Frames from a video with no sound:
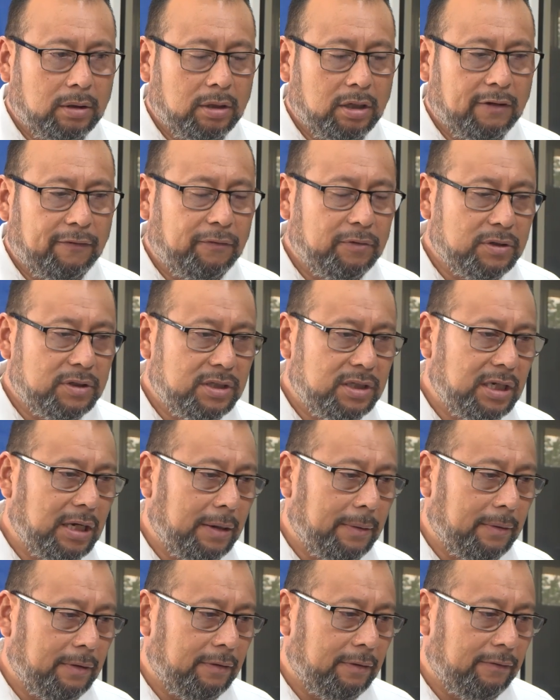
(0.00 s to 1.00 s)
if we see
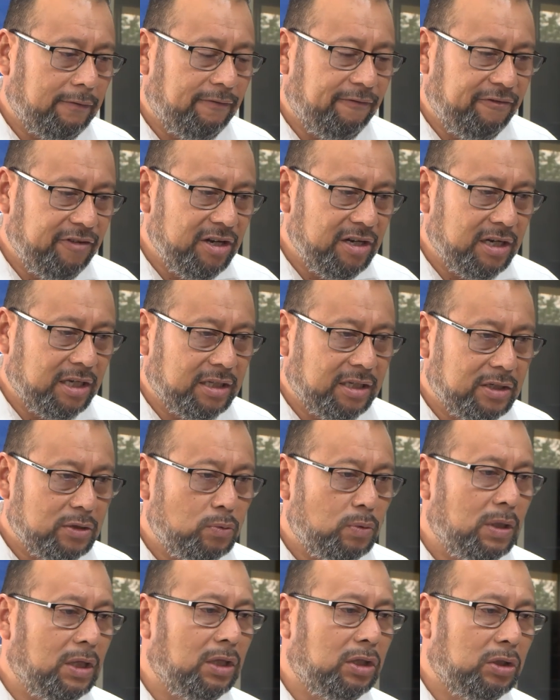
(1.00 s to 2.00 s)
a field that has
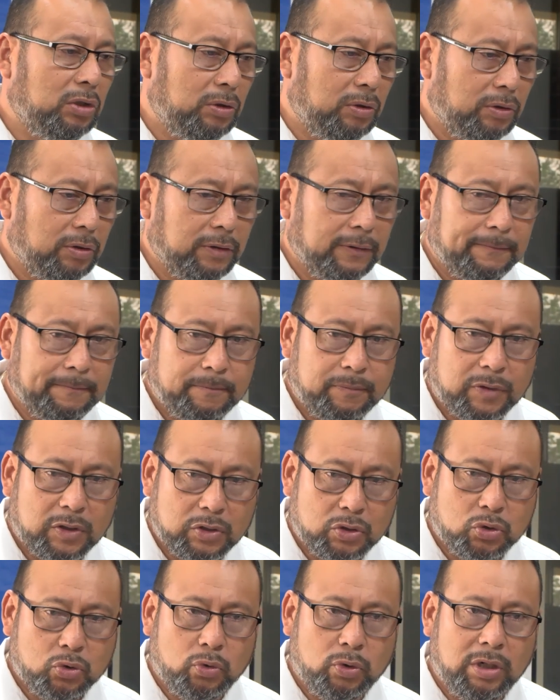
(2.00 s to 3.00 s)
one third
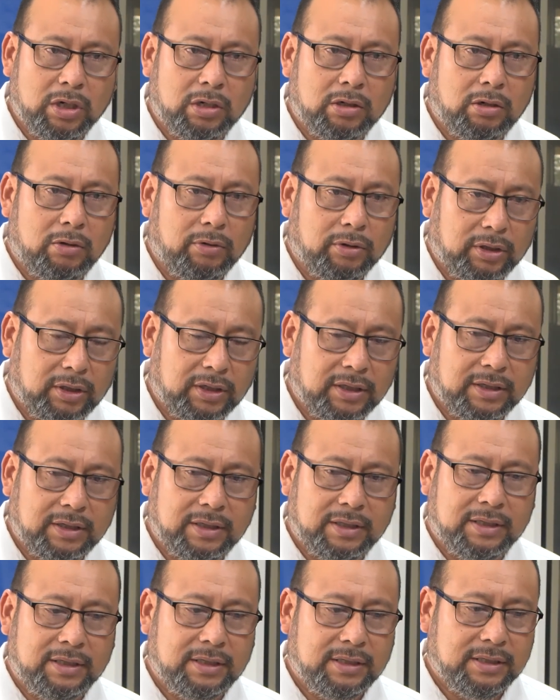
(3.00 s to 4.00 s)
showing chlorotic
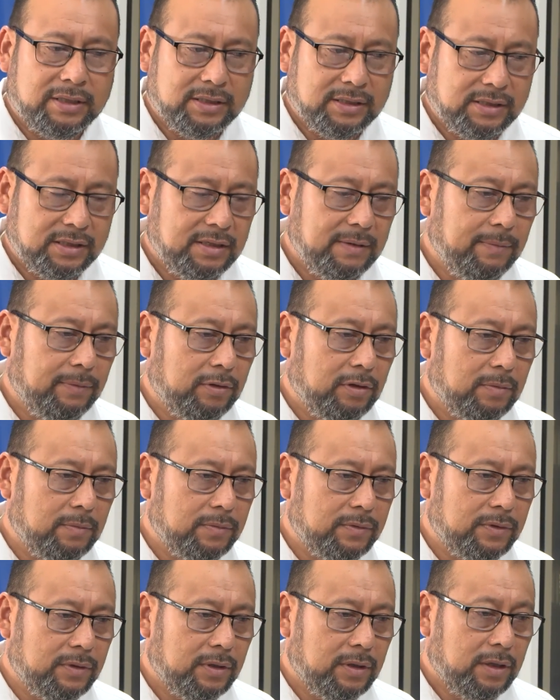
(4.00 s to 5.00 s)

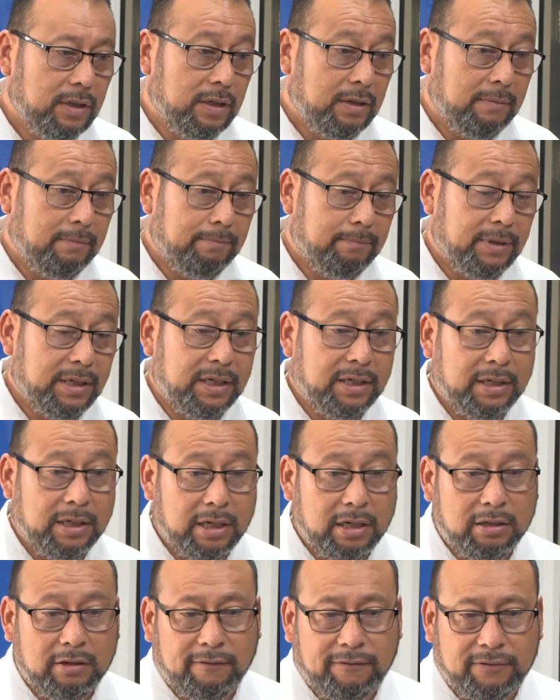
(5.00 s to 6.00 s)
symptoms by the
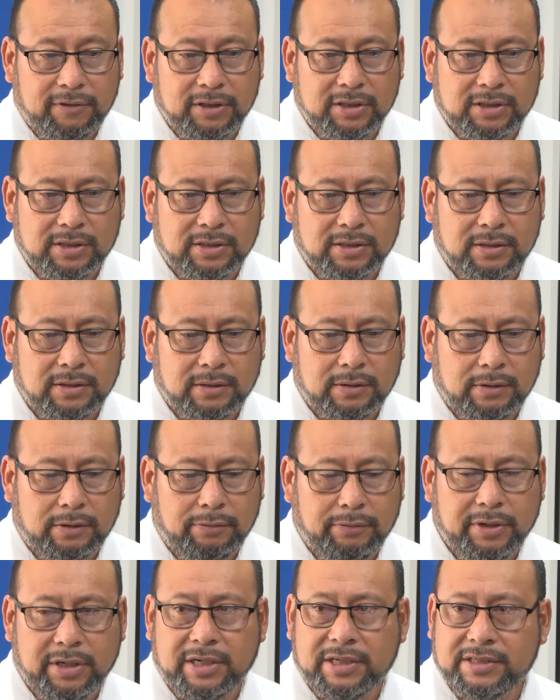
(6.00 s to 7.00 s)
end of this
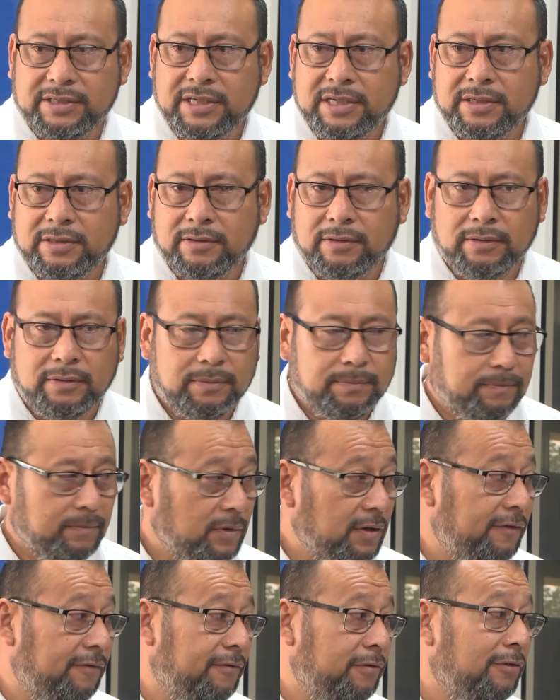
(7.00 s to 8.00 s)
rainy season,
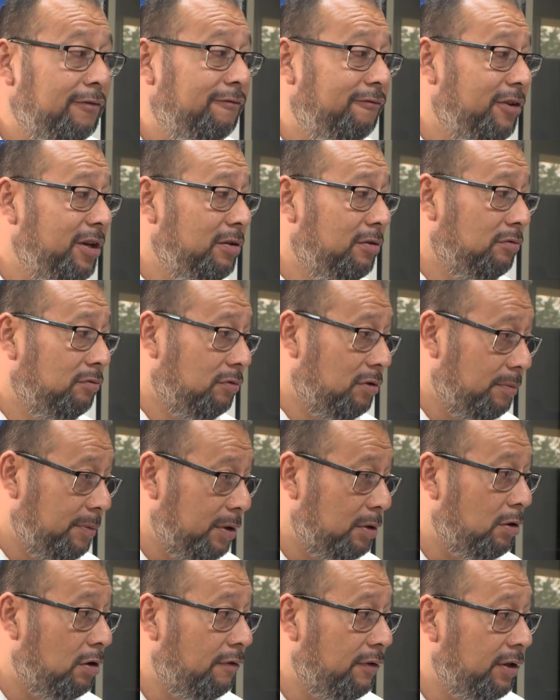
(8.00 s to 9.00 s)
the full field will
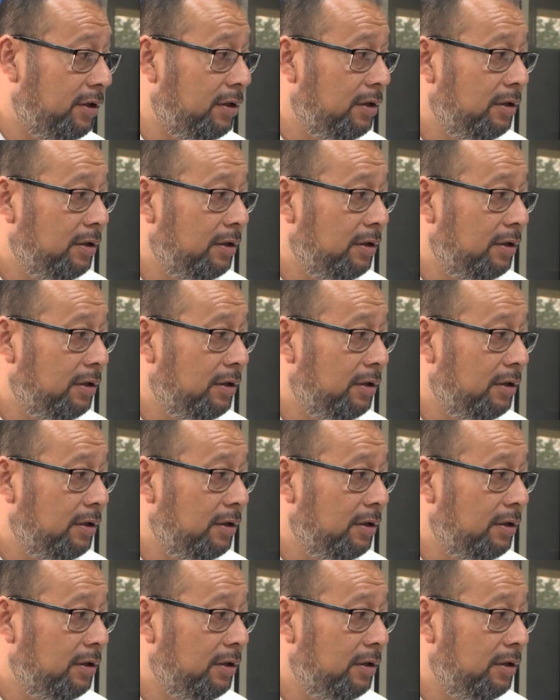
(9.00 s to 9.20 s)
be covered.